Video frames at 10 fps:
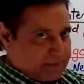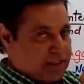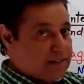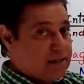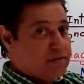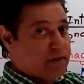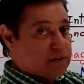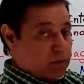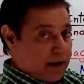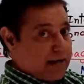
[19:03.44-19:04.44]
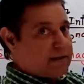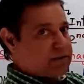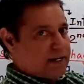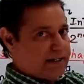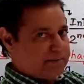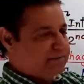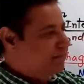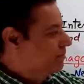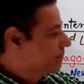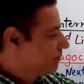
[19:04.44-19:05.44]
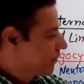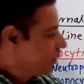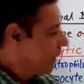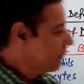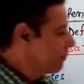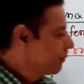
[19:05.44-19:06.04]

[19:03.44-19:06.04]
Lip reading: this is just for understanding. Okay,